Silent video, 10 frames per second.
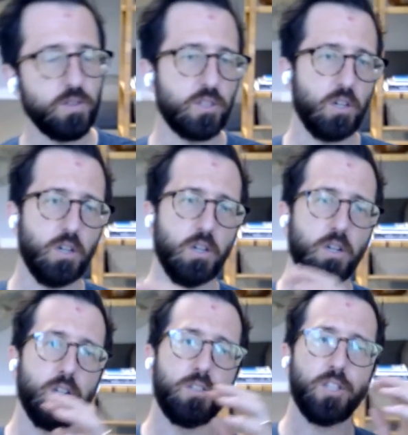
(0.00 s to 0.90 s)
Google
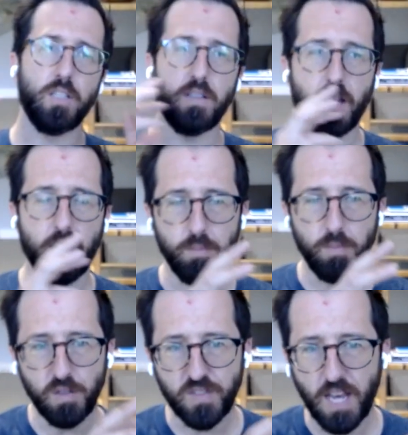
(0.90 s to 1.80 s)
search. I,
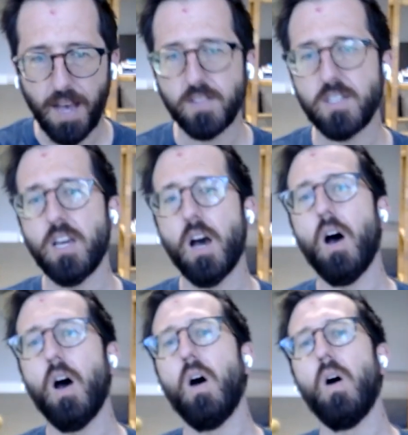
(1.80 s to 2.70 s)
then I moved to
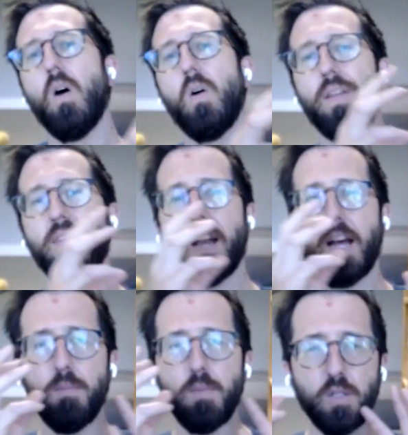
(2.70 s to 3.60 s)

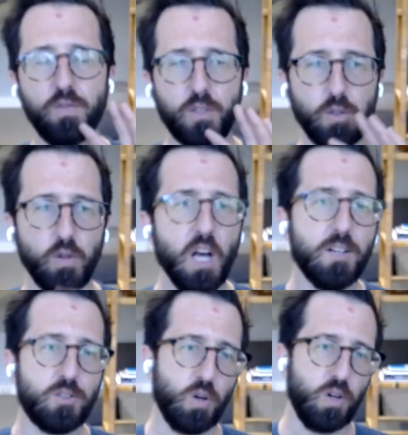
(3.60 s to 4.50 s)
SEO, and then I moved
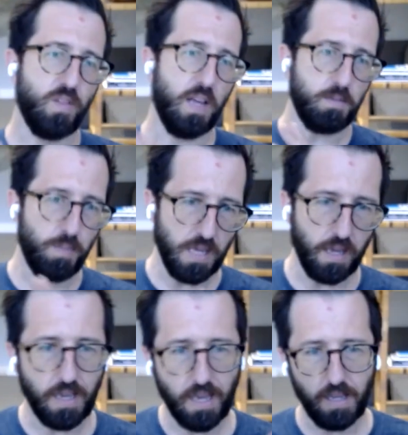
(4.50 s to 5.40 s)
to sort of
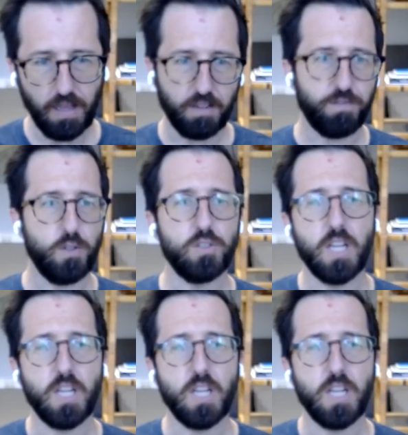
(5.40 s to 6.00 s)
like being a like